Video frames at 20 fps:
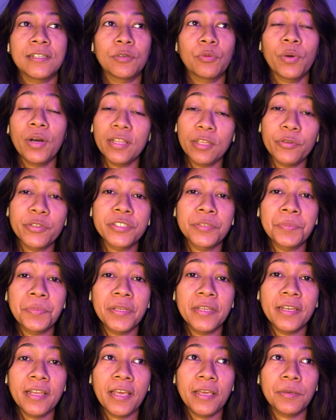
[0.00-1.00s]
while I was in
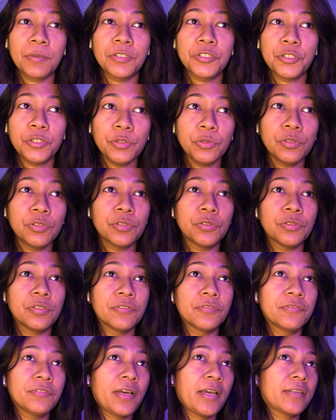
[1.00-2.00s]
Penang, due to the
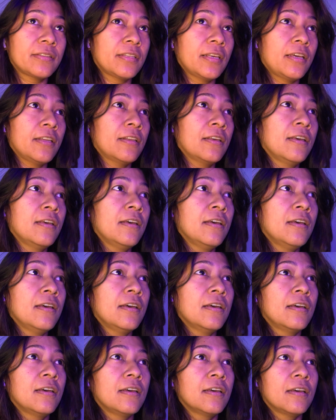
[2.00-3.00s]
fact that
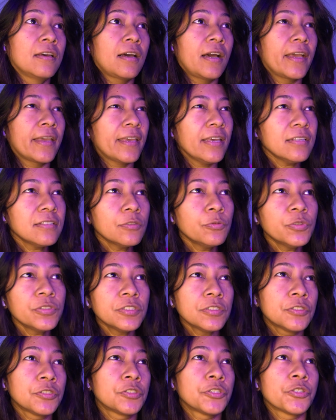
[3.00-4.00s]
I guess I
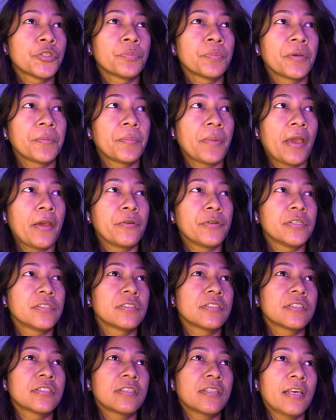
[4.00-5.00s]
wanted to show my
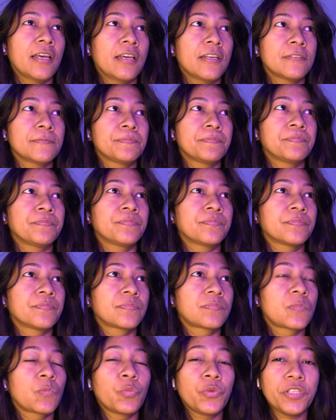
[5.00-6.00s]
parents that
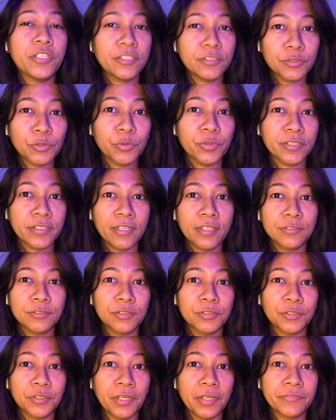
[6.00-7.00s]
we need to work out to
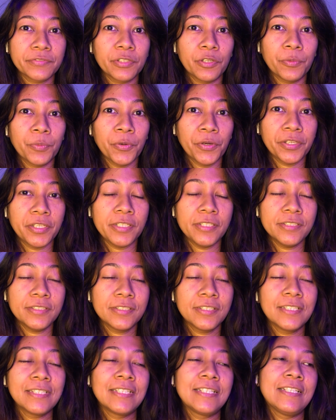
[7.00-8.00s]
look after our
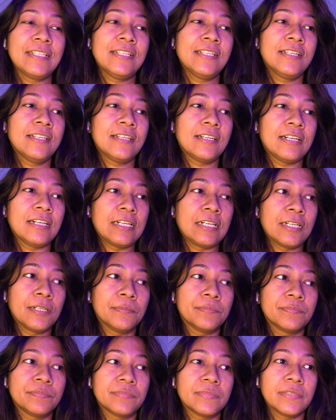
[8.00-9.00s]
bodies.
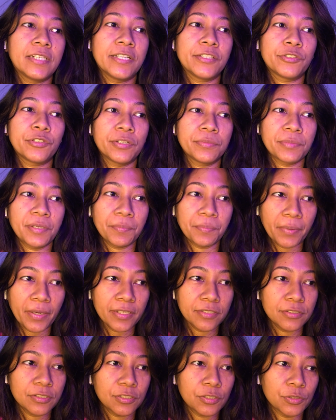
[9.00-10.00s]
I tried my
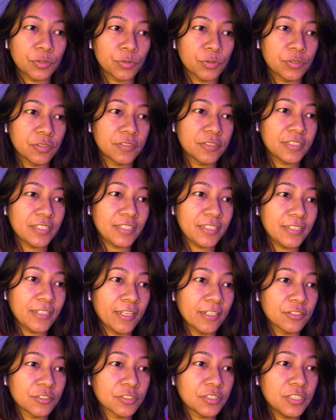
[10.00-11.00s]
best to eat
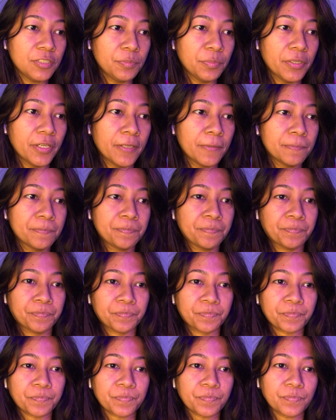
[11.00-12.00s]
healthy, but
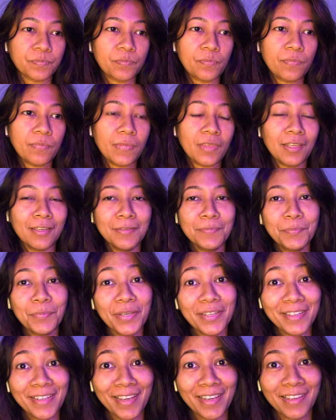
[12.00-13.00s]

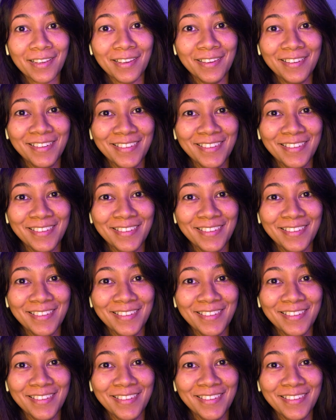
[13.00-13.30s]
Penang,